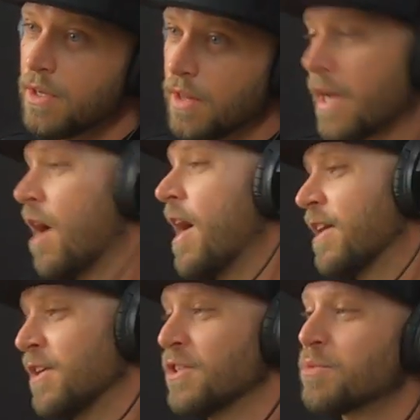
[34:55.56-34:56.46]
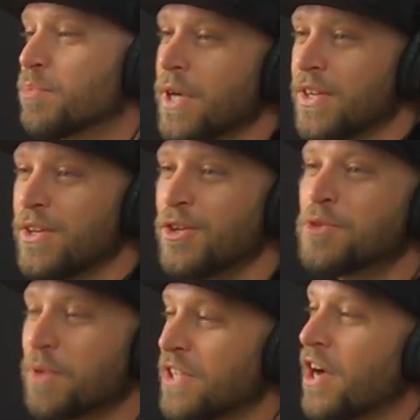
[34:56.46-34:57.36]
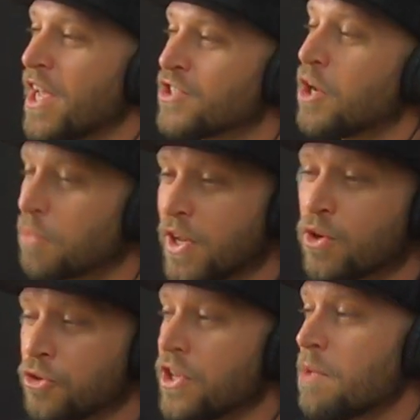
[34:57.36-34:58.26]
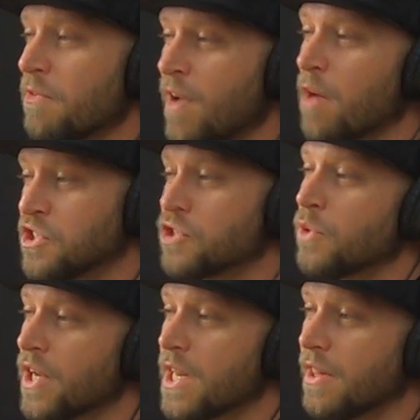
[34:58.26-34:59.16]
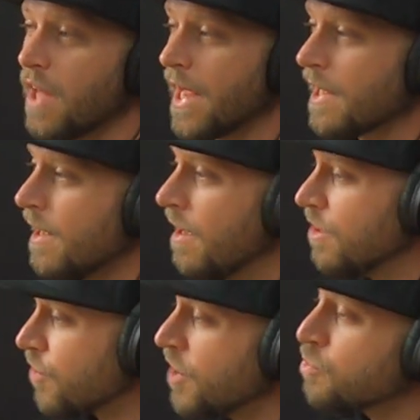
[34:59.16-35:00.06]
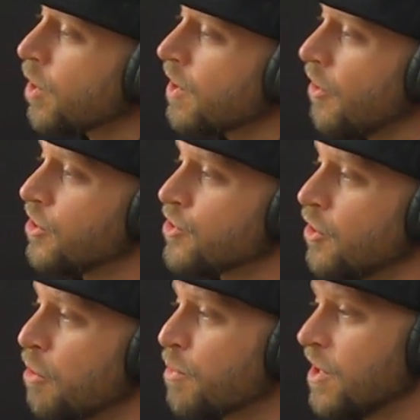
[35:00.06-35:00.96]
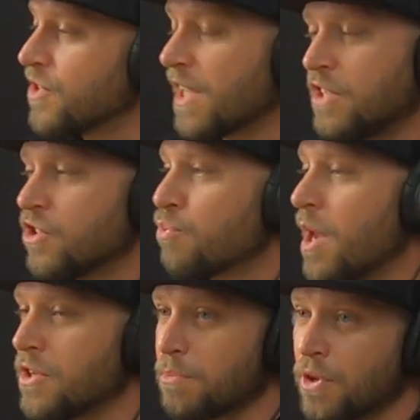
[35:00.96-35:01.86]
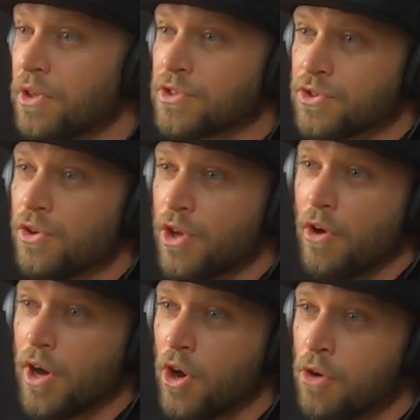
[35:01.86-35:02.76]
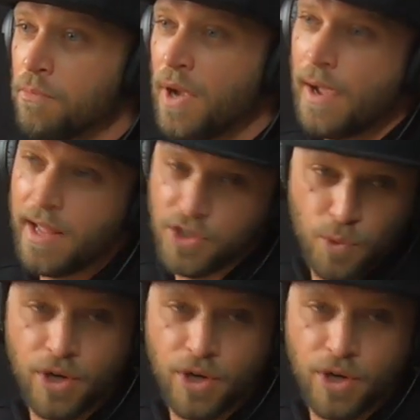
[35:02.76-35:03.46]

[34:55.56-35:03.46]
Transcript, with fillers: Like I ain't going to spread the news, but he got, he's got a pretty cool theme of how he's doing it and like, so he's working on a solo project. He's just waiting to build the studio at home. He's